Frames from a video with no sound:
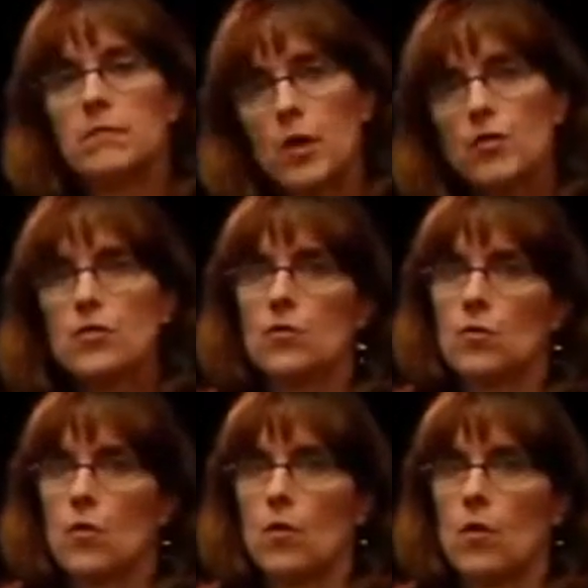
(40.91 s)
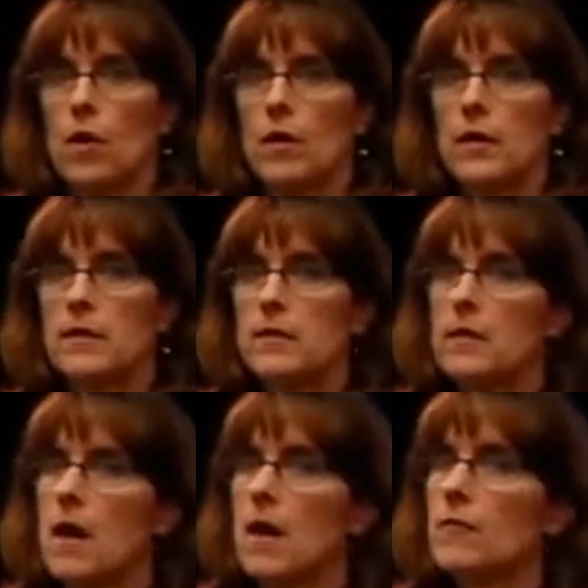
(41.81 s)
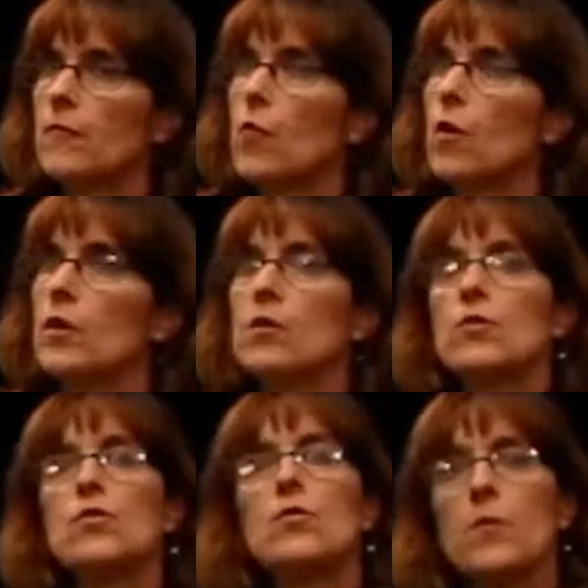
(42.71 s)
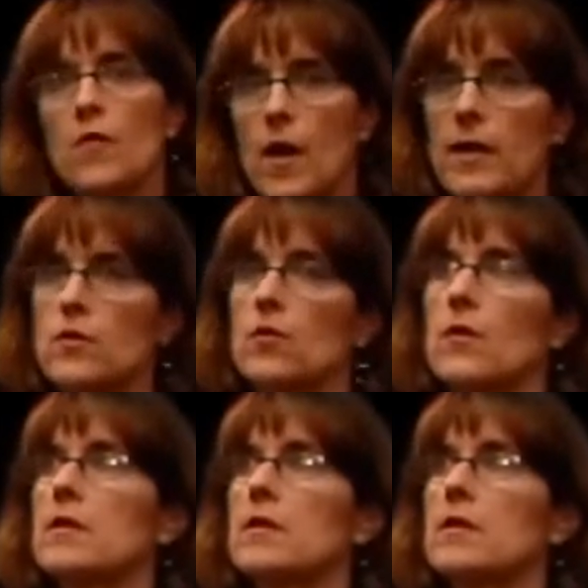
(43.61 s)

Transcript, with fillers: personal scorecard. It's not for your supervisor.